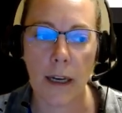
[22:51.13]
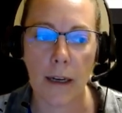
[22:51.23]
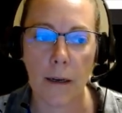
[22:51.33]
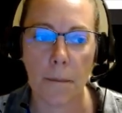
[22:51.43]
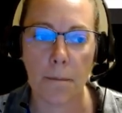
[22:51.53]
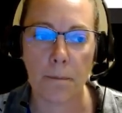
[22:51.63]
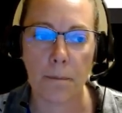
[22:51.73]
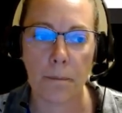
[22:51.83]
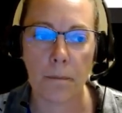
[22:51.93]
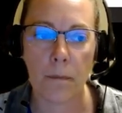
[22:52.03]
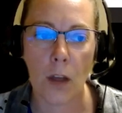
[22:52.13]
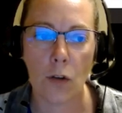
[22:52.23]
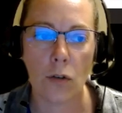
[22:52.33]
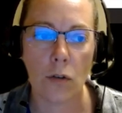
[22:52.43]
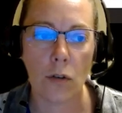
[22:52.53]
Okay.
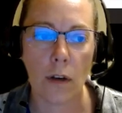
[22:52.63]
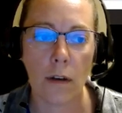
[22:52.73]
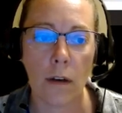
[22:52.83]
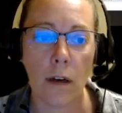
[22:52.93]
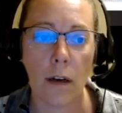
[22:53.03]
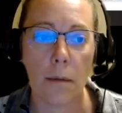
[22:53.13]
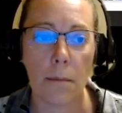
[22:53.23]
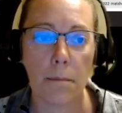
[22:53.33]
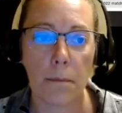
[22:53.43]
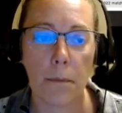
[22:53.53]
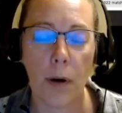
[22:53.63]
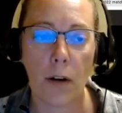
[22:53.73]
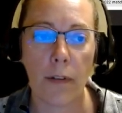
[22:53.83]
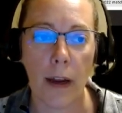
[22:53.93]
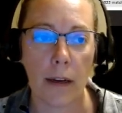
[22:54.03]
Um,
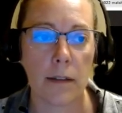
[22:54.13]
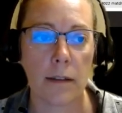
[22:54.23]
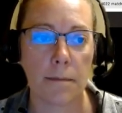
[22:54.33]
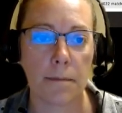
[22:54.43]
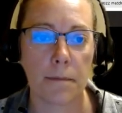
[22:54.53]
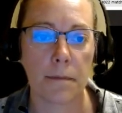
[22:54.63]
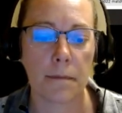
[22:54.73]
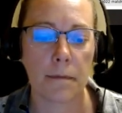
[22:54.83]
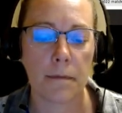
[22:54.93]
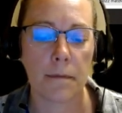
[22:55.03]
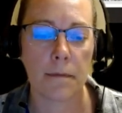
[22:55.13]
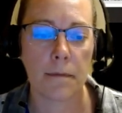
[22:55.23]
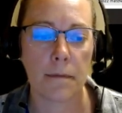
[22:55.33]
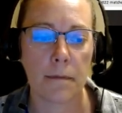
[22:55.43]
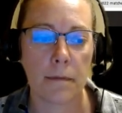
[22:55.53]
Perfect.
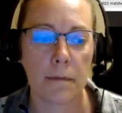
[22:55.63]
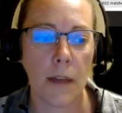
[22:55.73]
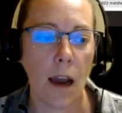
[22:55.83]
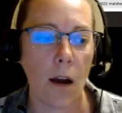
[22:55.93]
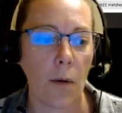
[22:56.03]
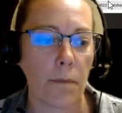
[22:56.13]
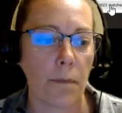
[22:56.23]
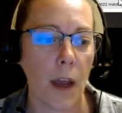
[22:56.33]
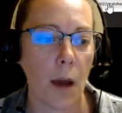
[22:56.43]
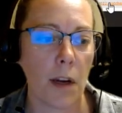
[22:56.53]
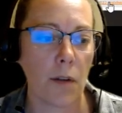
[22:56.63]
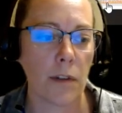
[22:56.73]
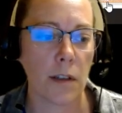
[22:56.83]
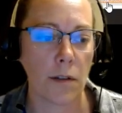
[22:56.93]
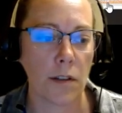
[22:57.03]
Now, how many
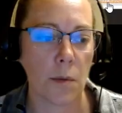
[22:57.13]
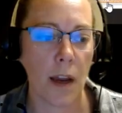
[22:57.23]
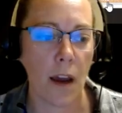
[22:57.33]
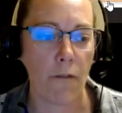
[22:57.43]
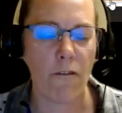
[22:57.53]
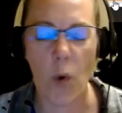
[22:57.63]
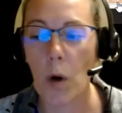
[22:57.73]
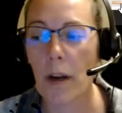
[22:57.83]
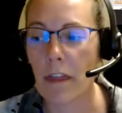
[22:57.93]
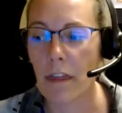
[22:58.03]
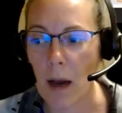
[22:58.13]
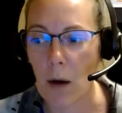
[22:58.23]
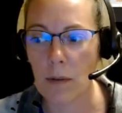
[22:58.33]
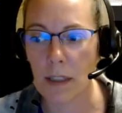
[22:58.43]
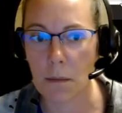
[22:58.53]
results do we have?
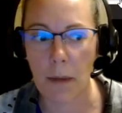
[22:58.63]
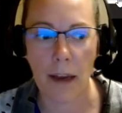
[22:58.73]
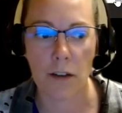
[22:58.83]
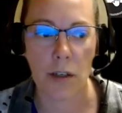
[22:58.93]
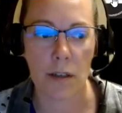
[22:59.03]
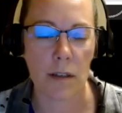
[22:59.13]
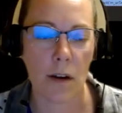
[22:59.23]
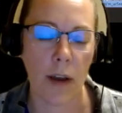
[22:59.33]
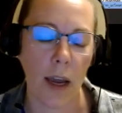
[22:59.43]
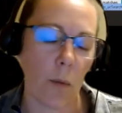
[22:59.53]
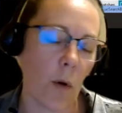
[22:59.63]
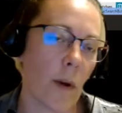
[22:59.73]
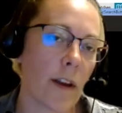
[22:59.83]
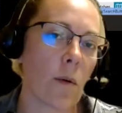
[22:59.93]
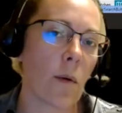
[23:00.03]
4,000 matches. Okay, well,
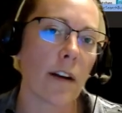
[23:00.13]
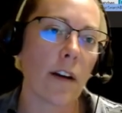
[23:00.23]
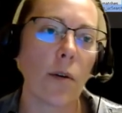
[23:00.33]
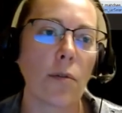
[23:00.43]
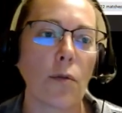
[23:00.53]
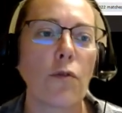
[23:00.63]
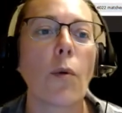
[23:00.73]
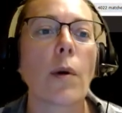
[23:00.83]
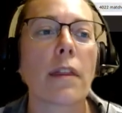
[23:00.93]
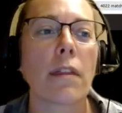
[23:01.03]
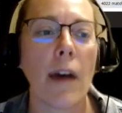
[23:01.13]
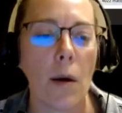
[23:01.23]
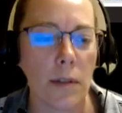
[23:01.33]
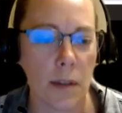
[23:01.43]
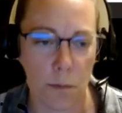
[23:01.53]
we don't want to go through
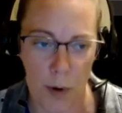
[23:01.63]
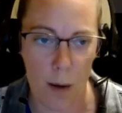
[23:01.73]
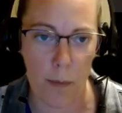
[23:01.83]
4,000